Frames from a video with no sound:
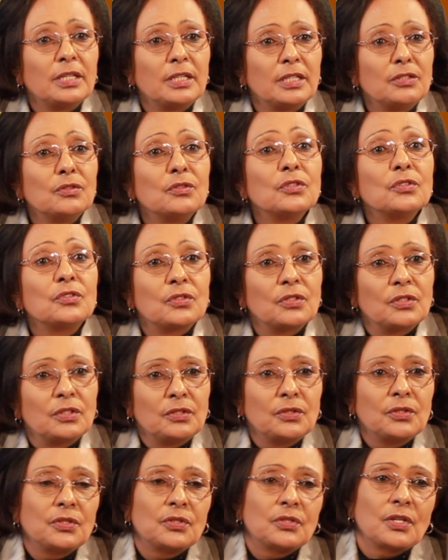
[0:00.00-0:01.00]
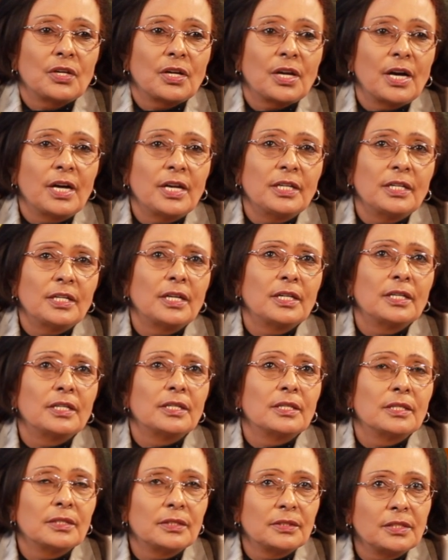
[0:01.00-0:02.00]
in this, in this regard,
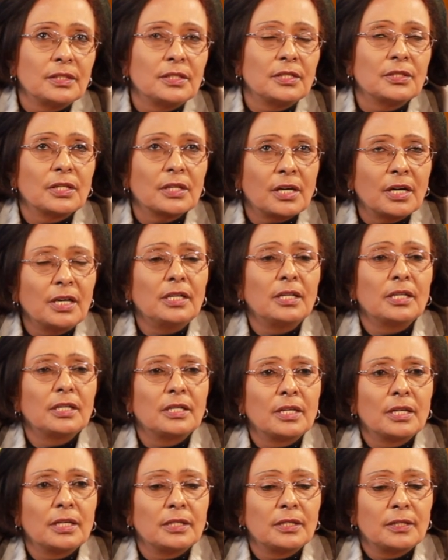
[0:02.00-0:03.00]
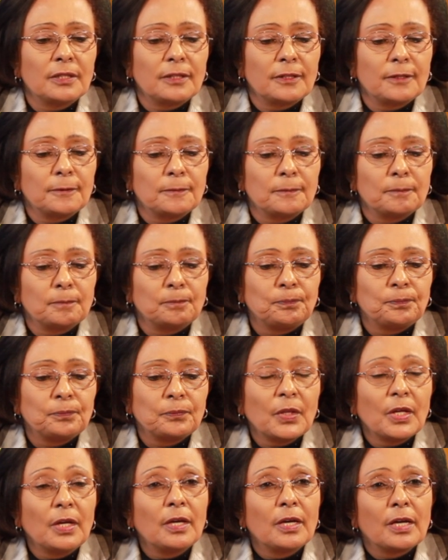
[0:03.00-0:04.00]
and uh, there is a Canadian um,
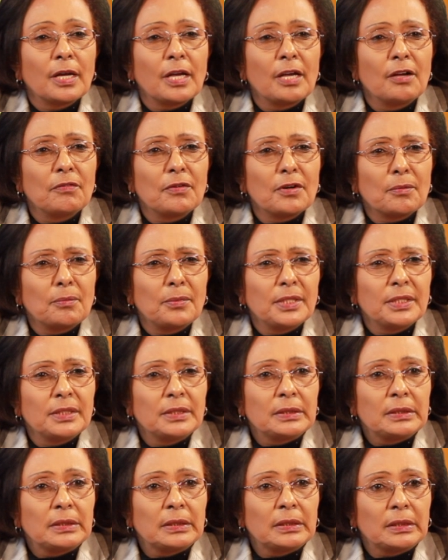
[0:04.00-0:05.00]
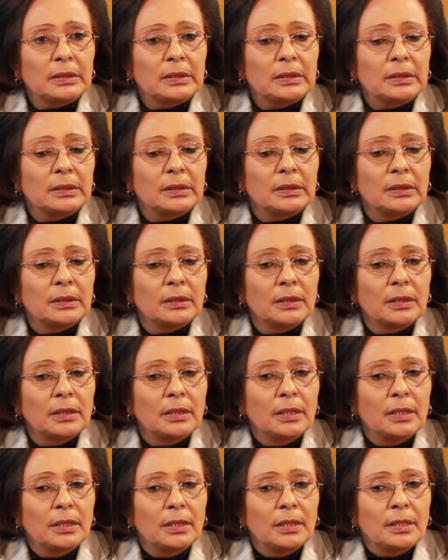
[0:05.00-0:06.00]
government
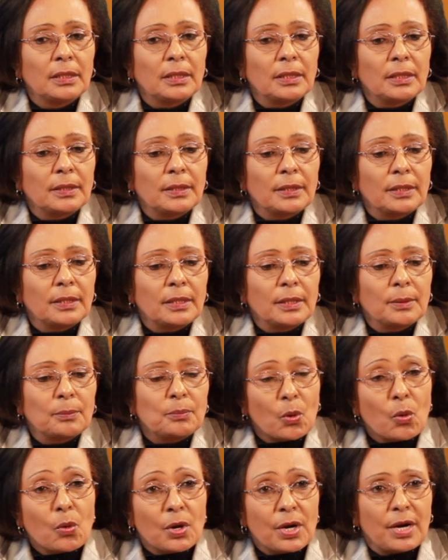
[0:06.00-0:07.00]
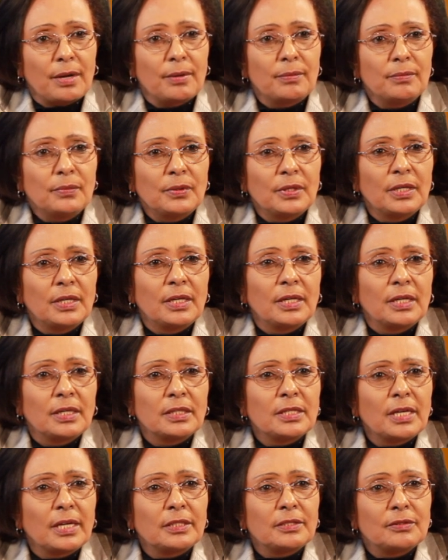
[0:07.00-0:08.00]
uh, uh, program
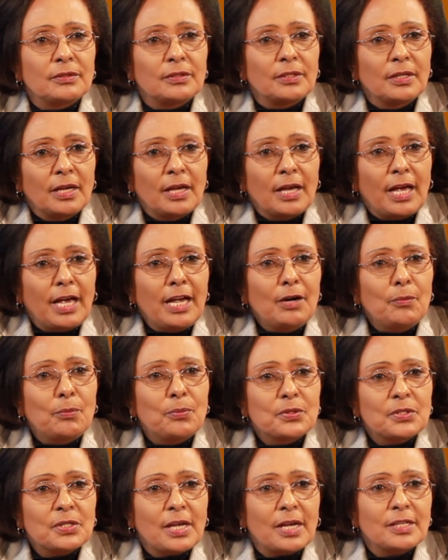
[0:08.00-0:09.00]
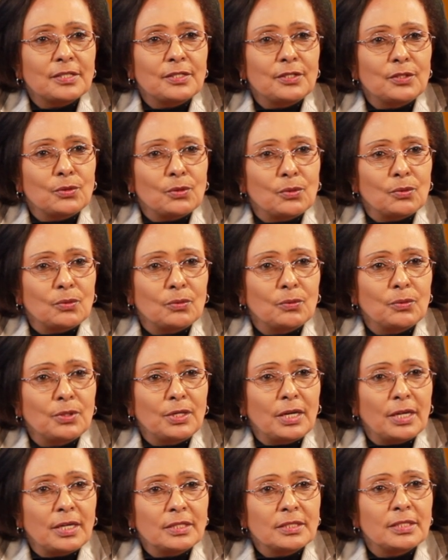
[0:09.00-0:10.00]
that helps us, you know,
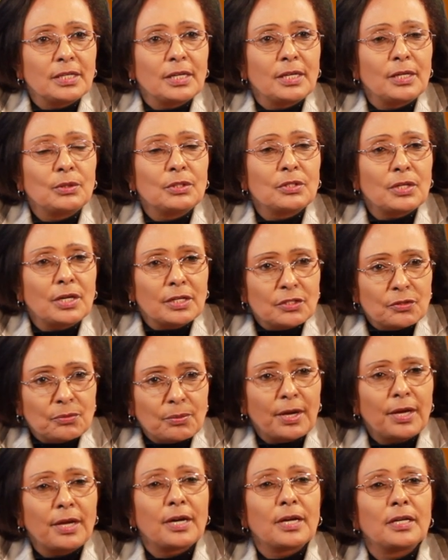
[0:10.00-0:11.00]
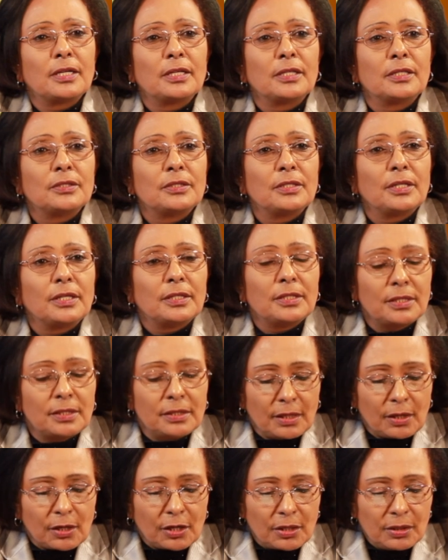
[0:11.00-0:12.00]
when I say in transparent and
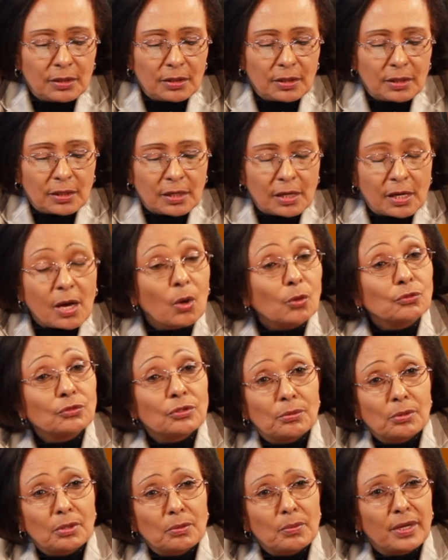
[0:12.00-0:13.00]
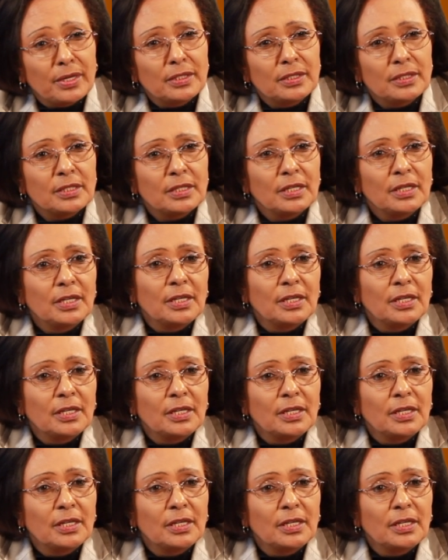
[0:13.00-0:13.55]
uh, accountable manner,